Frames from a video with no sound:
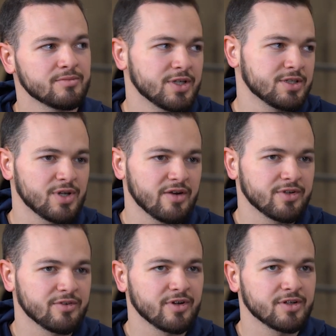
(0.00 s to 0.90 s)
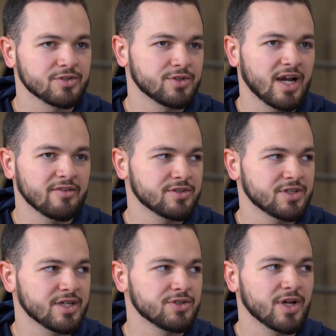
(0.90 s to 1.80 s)
Because you have a defender, so you have to
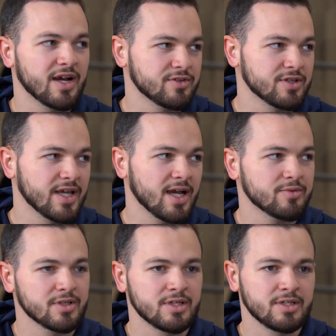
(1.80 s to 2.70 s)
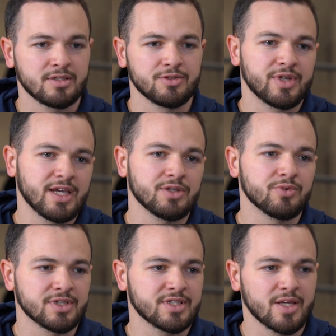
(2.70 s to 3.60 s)
change, you have to adapt. You can't
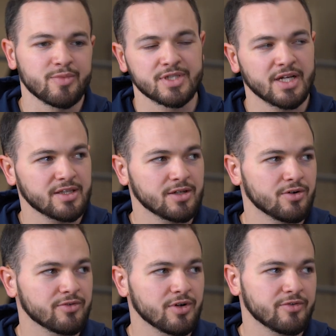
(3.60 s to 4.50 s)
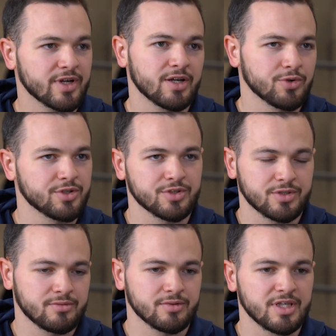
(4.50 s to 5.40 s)
do the same exact thing over and over again, or you're
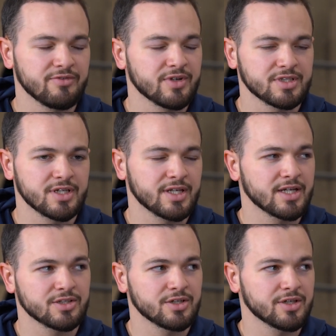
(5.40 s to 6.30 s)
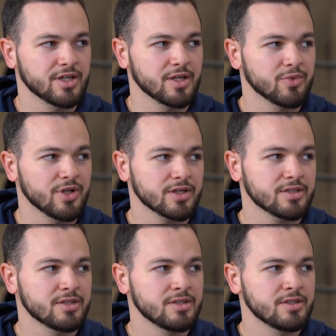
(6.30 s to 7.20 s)
just defense going to catch on, you're going to get blocked.